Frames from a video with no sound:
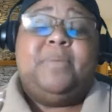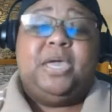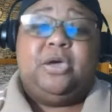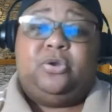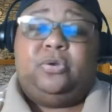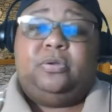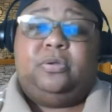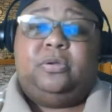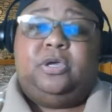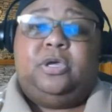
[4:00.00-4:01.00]
better,
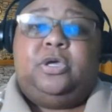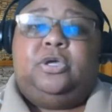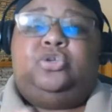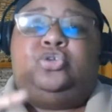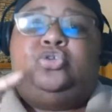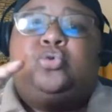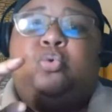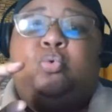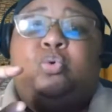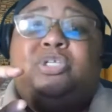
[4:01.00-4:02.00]

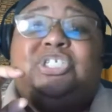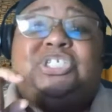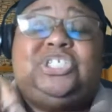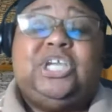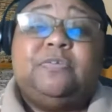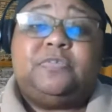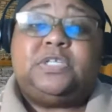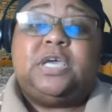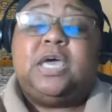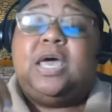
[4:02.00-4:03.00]
to shift
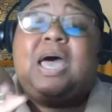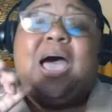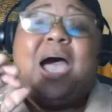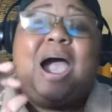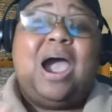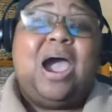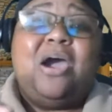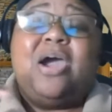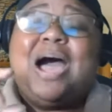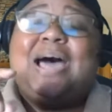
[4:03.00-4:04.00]

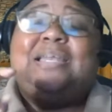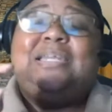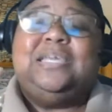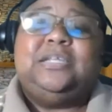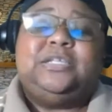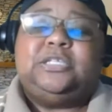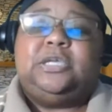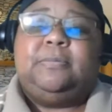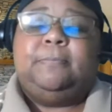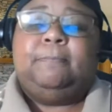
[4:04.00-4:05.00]
our
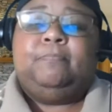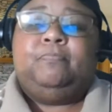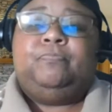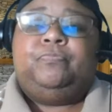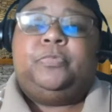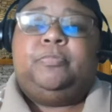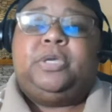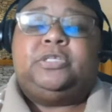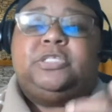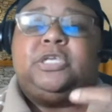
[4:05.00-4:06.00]
identity.
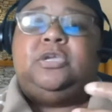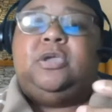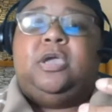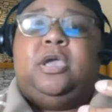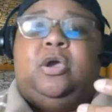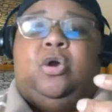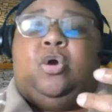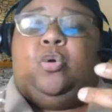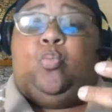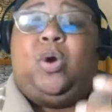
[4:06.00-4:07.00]
Because, see,
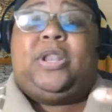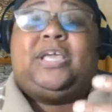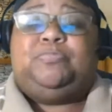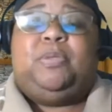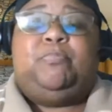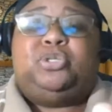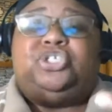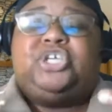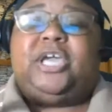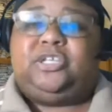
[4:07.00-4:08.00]
what has been
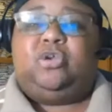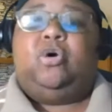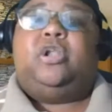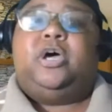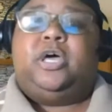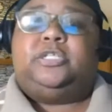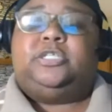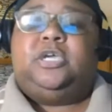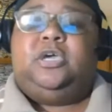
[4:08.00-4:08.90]
projected on us